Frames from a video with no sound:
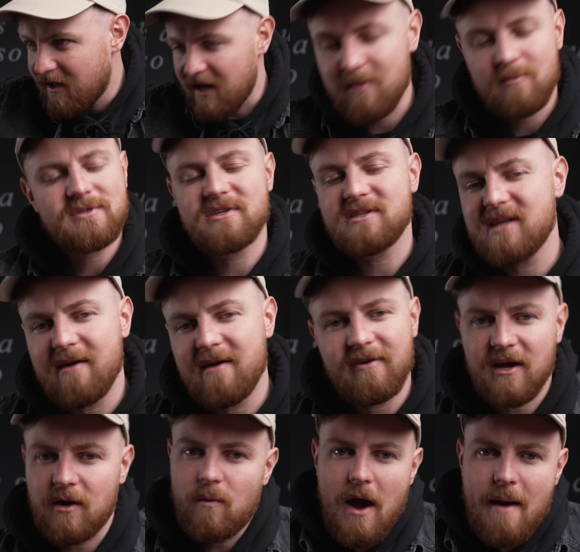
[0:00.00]
It was just never
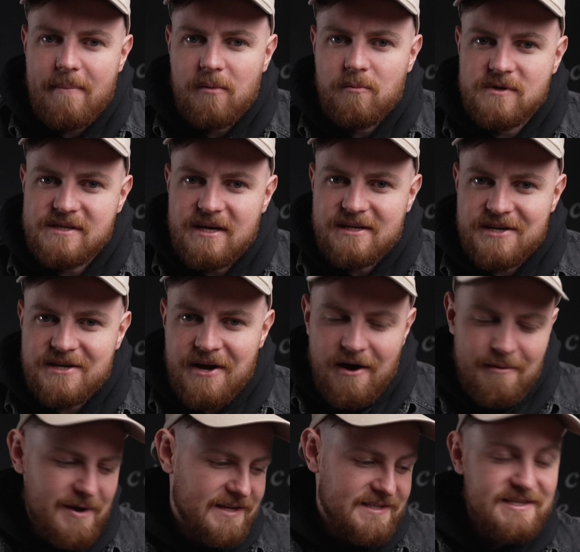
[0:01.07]
going to happen, was it? Do you know what I
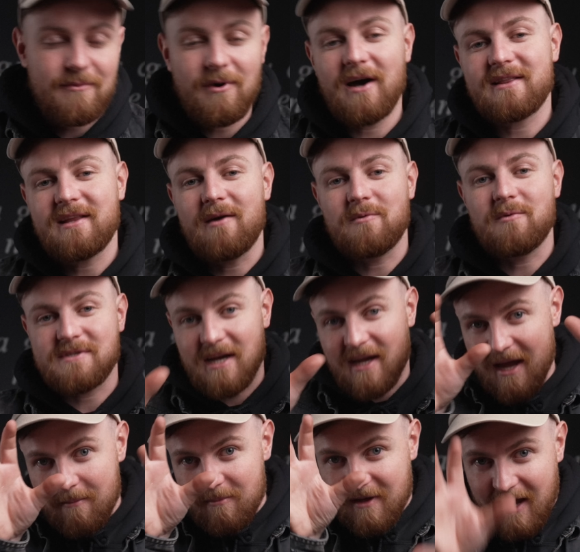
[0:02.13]
mean? So what I've done was I
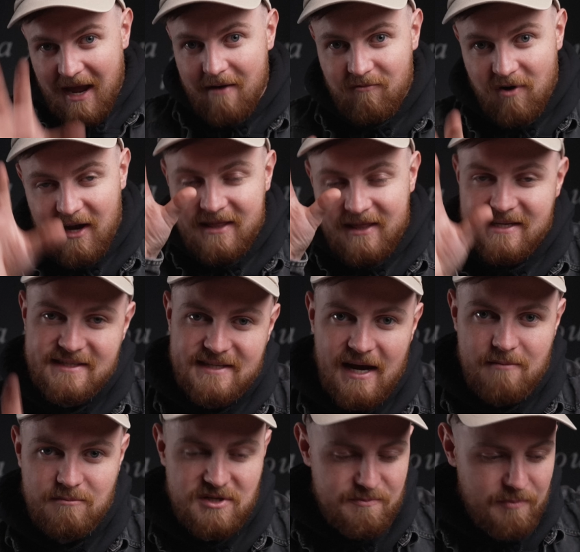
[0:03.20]
kept the camera in the
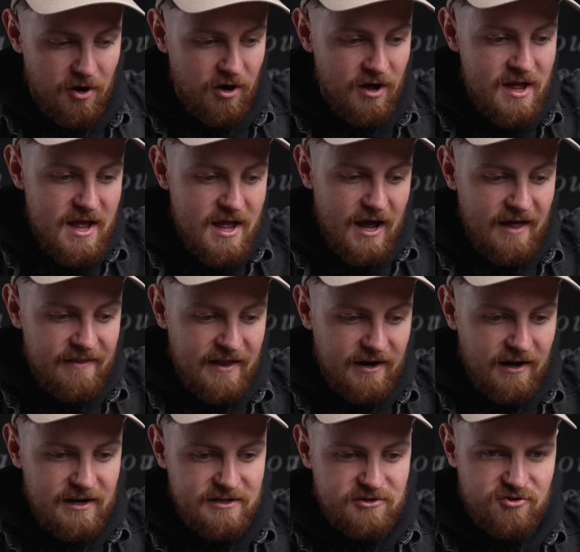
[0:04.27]
same spot, and then
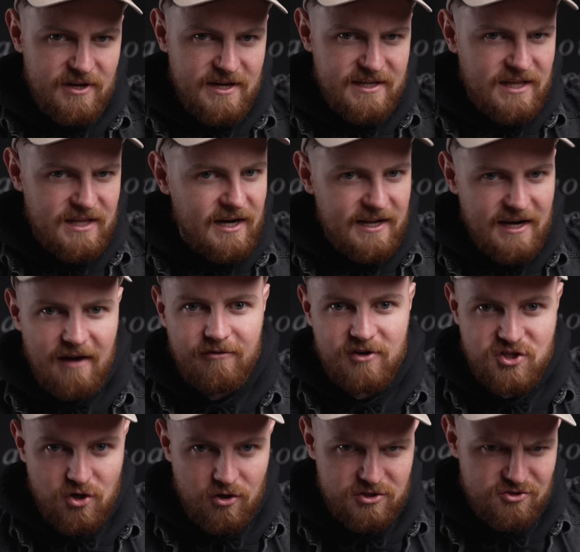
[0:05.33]
I literally done another
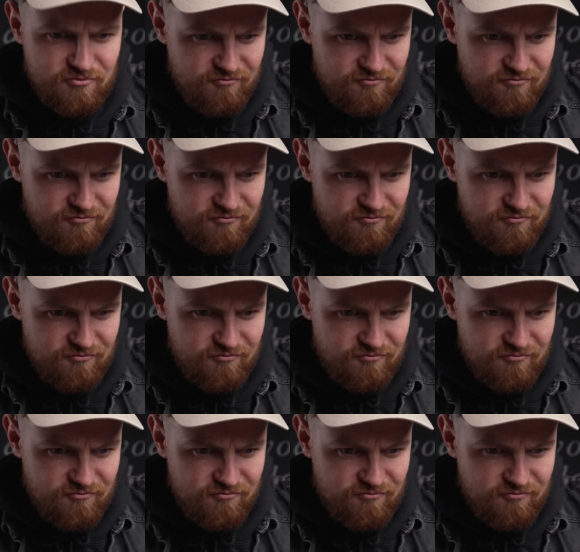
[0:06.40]
shot just